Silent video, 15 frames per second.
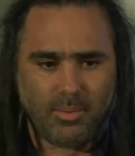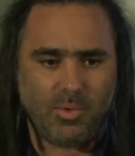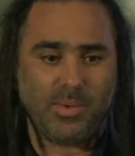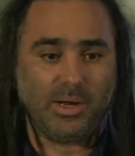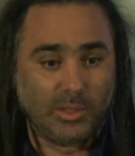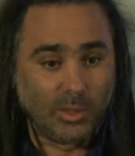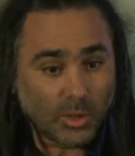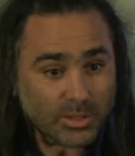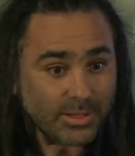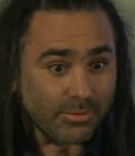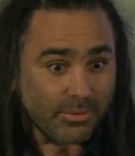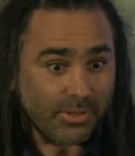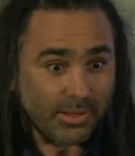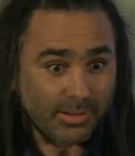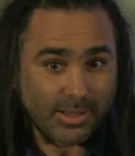I mean, it looks
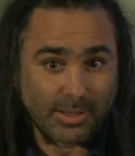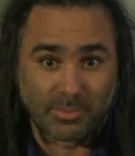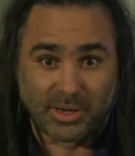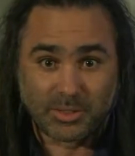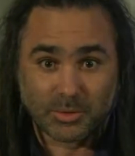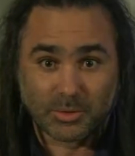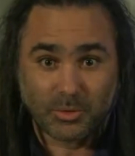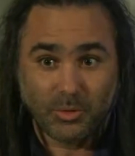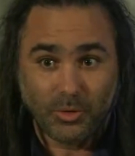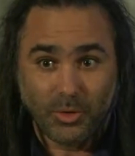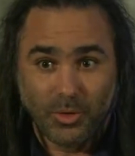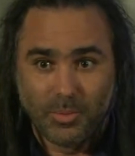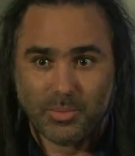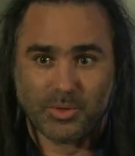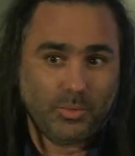everything like a bicycle,
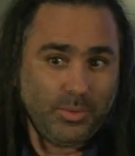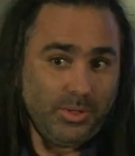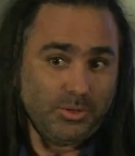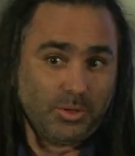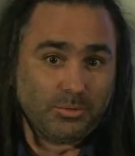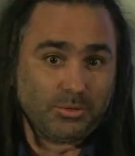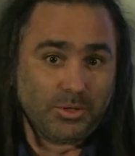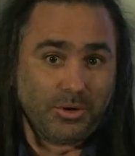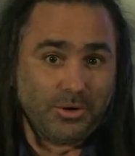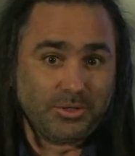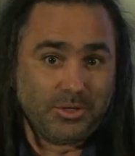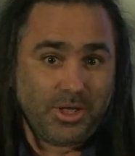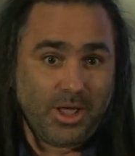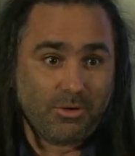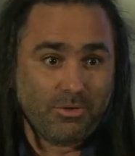but the wheels don't turn,
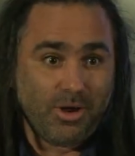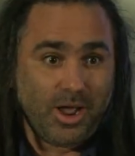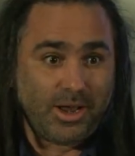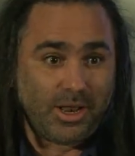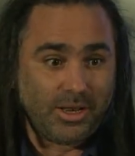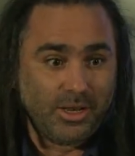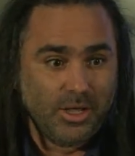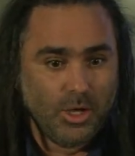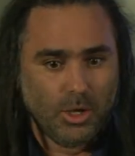you can't ride it.